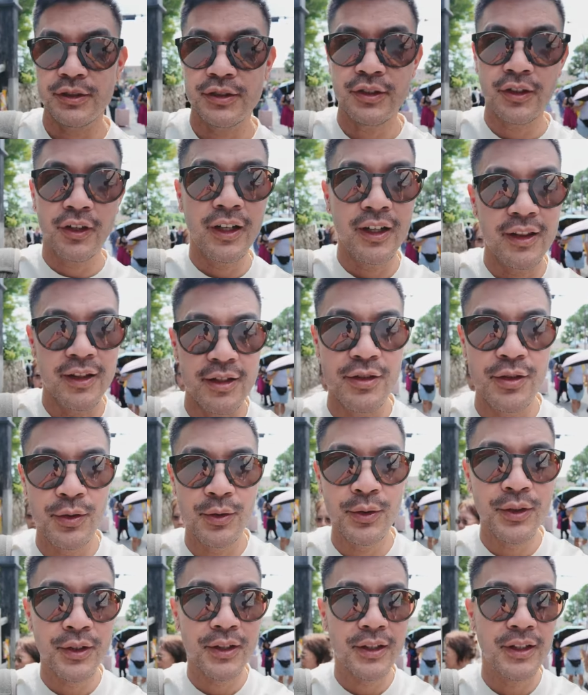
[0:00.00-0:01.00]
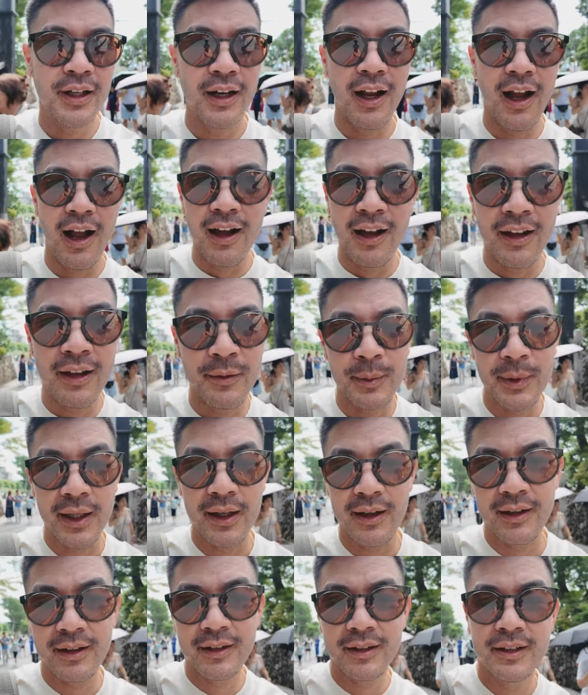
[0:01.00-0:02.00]
starting the tour. I'm
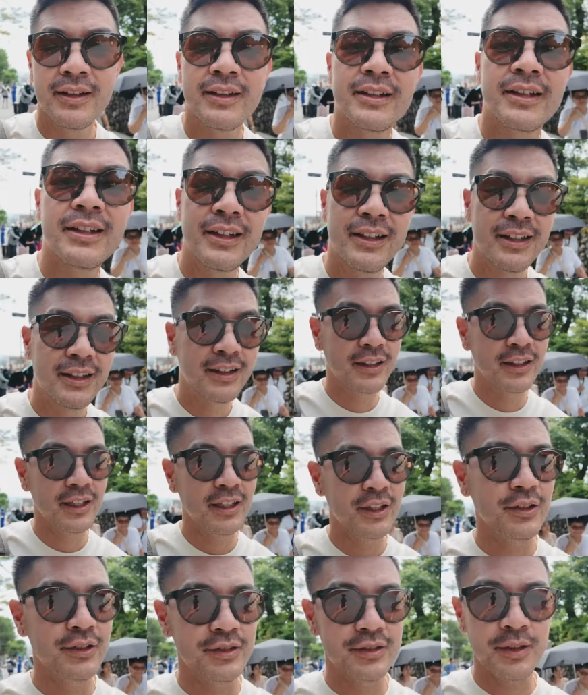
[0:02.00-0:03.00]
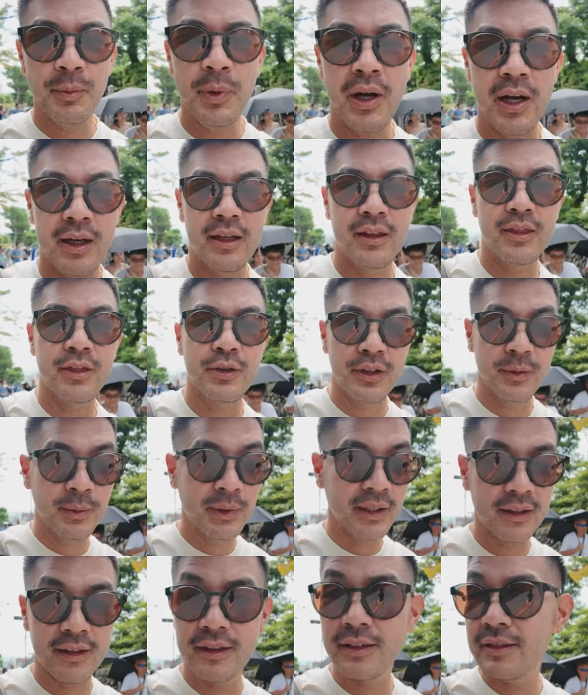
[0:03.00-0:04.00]
gonna use the Pocket 3
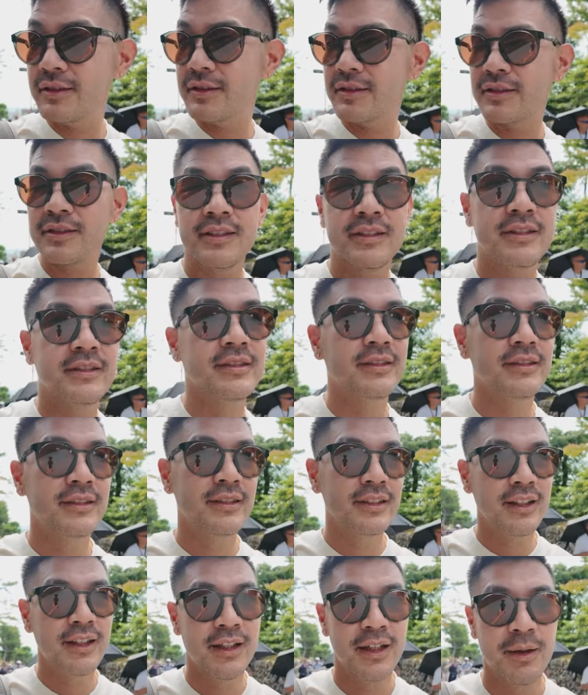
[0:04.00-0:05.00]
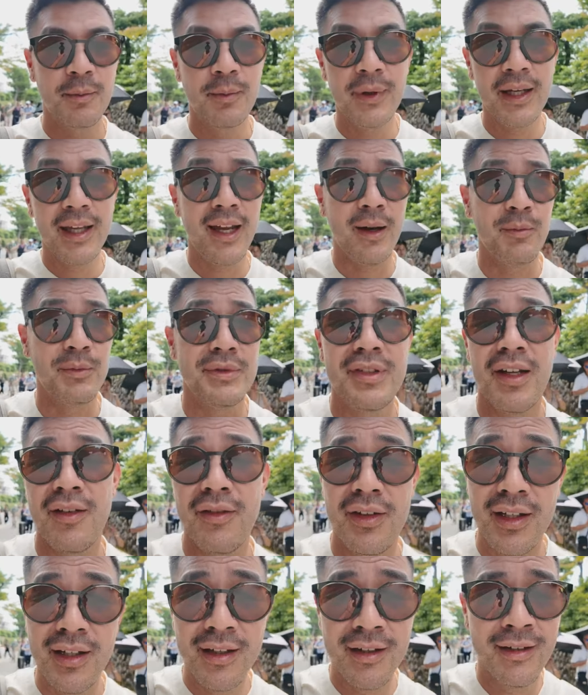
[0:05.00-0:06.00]
because my camera's
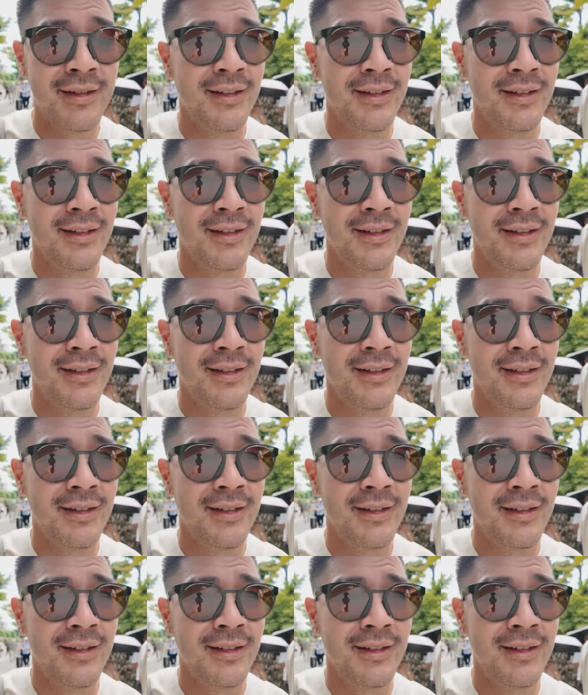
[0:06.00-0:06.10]
heavy.